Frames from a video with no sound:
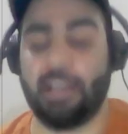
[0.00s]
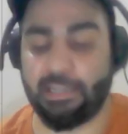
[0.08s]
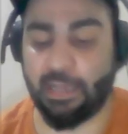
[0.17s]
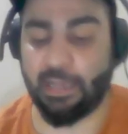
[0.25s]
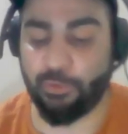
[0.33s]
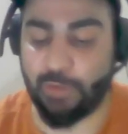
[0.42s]

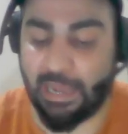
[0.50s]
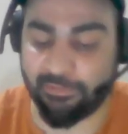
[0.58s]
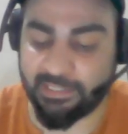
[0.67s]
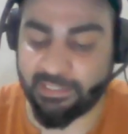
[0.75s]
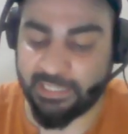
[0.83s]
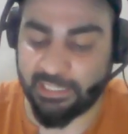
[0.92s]
Now you will have
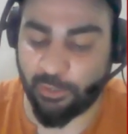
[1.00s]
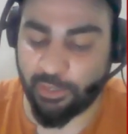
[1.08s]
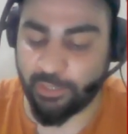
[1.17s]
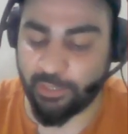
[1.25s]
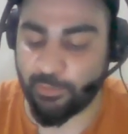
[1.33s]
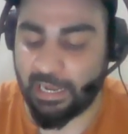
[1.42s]
this data. Okay,
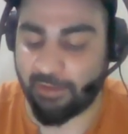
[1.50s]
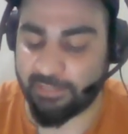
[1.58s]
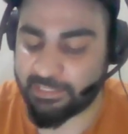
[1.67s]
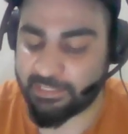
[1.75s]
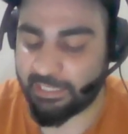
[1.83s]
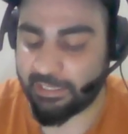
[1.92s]
you will have this
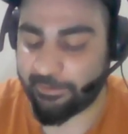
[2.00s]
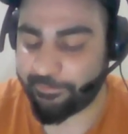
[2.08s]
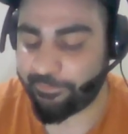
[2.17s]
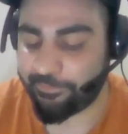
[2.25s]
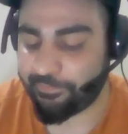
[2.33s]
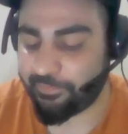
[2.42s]
data,
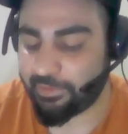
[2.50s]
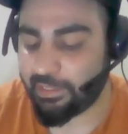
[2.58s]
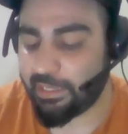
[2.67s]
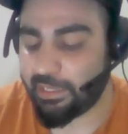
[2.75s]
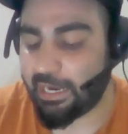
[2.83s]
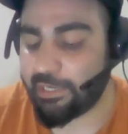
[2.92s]

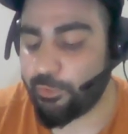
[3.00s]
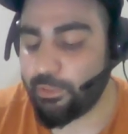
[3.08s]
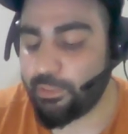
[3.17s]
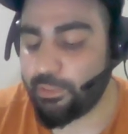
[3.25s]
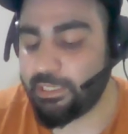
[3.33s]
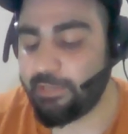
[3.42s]
and you will
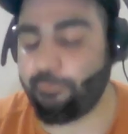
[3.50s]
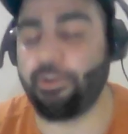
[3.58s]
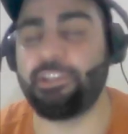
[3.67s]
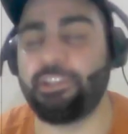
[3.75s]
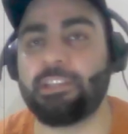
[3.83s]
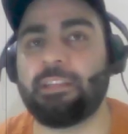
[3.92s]
see
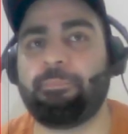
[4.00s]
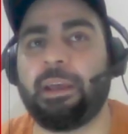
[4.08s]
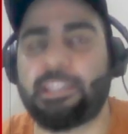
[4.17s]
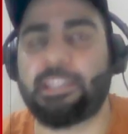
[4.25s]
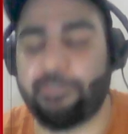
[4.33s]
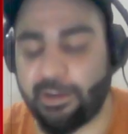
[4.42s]
which is the
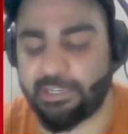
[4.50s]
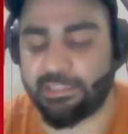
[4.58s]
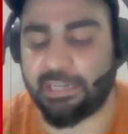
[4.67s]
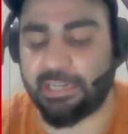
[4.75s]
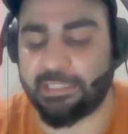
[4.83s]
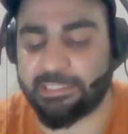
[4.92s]
best function
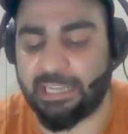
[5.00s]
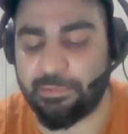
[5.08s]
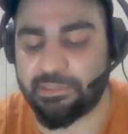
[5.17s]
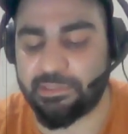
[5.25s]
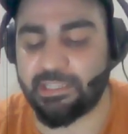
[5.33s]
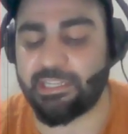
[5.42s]
that describes
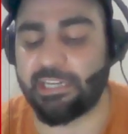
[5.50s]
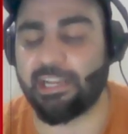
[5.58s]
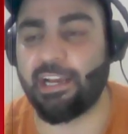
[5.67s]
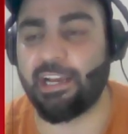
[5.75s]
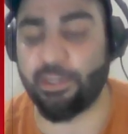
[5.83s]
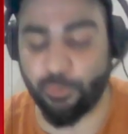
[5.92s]
this data,
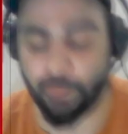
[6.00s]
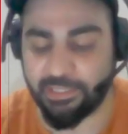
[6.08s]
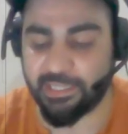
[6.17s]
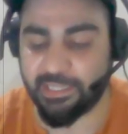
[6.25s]
and you basically are